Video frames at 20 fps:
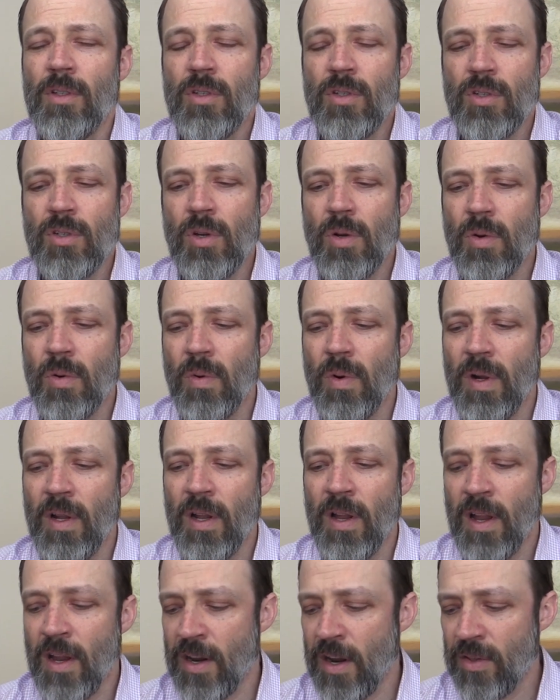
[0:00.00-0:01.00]
So
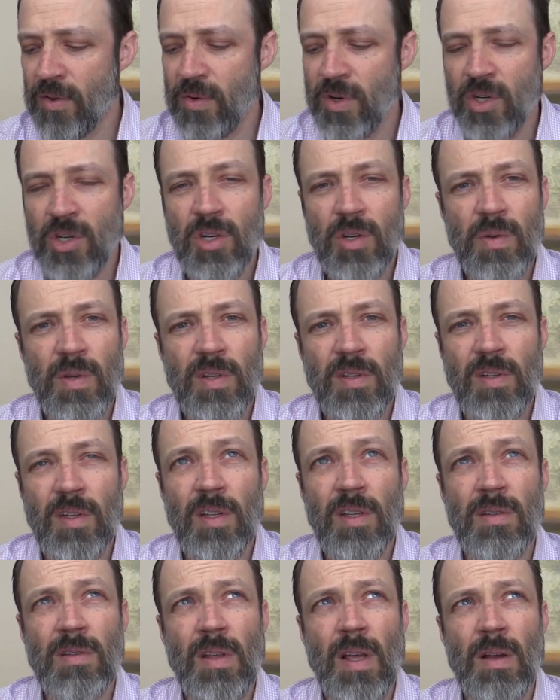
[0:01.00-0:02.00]
another issue
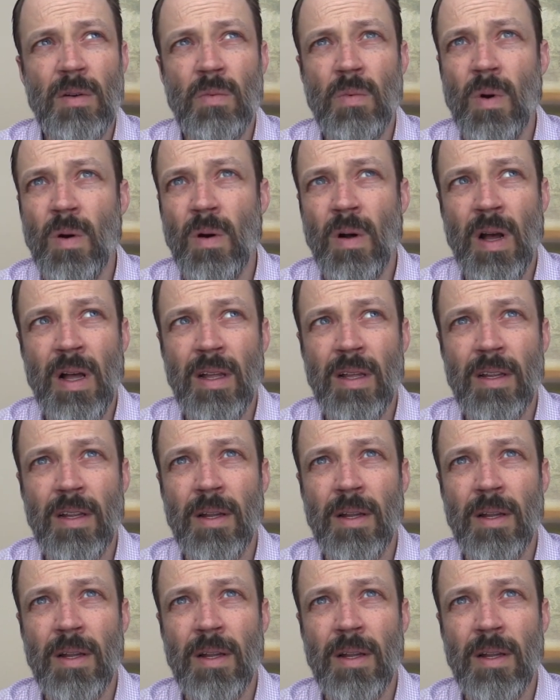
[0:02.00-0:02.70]
is that, well,